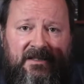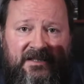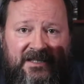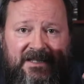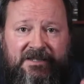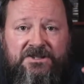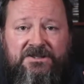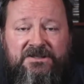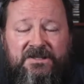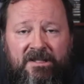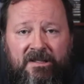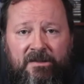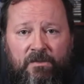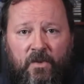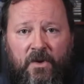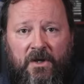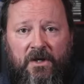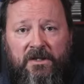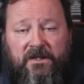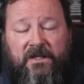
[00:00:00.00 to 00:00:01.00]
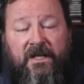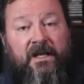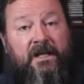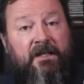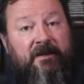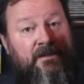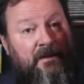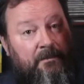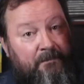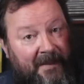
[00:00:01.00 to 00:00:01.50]
digital world,
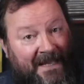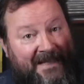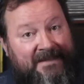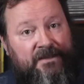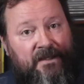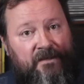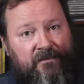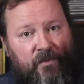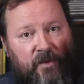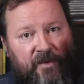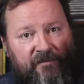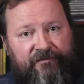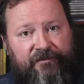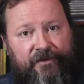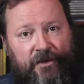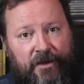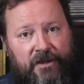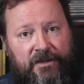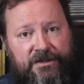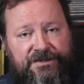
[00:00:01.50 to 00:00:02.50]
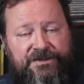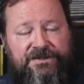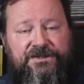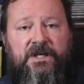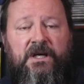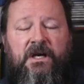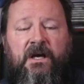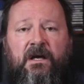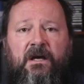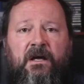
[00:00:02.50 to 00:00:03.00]
the metaverse,